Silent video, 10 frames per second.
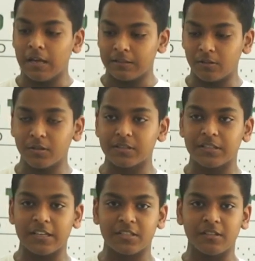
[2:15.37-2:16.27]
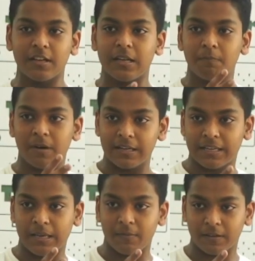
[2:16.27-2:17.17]
those stationary
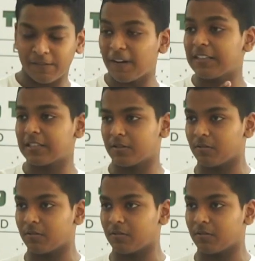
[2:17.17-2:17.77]
bulky devices